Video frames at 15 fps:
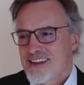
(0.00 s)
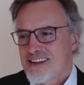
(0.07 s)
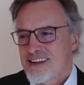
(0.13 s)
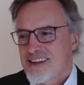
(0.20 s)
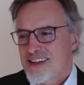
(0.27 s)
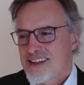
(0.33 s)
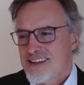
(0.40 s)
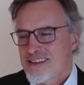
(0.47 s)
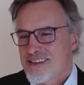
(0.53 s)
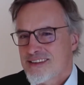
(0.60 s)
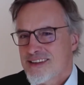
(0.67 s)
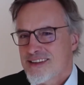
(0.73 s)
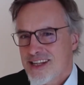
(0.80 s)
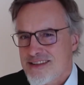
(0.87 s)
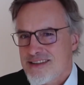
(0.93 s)
And
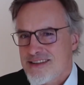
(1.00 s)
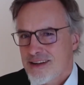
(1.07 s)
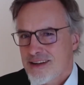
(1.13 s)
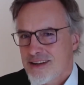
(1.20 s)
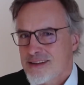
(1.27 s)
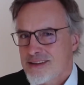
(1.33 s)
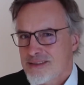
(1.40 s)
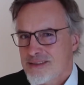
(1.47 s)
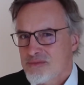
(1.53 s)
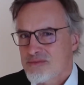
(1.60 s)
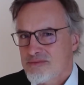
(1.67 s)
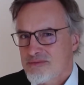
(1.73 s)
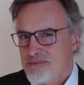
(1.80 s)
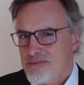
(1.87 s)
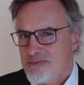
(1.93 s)
yes, there are
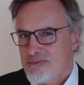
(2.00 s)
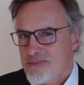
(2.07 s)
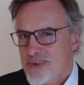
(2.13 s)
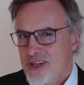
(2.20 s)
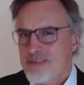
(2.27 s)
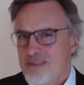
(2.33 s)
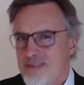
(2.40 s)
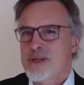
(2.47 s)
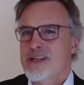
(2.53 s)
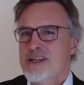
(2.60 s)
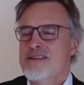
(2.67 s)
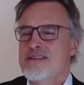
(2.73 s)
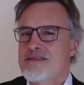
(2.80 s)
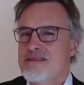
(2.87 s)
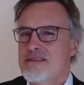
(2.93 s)

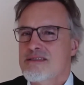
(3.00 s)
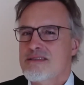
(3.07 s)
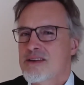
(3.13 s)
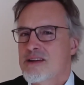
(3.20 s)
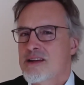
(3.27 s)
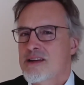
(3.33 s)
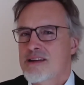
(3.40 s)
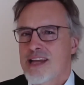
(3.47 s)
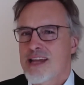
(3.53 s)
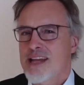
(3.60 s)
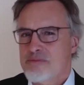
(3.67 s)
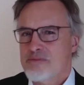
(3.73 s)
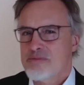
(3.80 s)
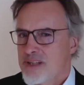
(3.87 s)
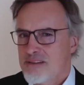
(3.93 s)
governments and
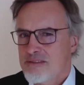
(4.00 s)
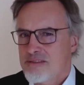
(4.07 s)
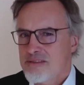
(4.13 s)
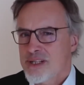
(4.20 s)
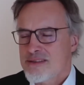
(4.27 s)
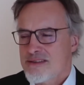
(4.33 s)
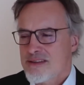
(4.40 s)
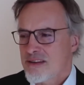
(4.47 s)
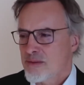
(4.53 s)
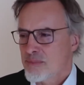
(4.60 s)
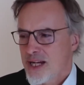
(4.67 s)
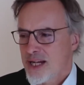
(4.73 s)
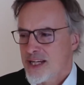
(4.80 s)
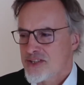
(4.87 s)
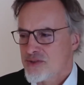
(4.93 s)
have been governments in the
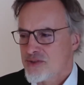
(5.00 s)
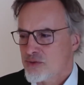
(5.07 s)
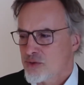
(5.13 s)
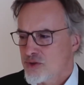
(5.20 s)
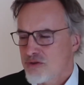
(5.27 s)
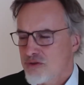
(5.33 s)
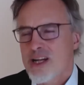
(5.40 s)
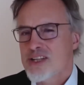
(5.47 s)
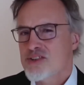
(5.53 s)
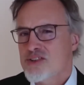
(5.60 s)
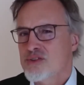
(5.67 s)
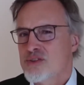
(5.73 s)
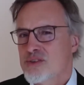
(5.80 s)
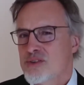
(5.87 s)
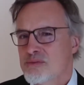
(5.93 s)
past who try
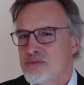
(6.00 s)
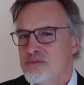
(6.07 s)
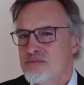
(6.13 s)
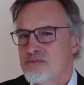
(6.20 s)
to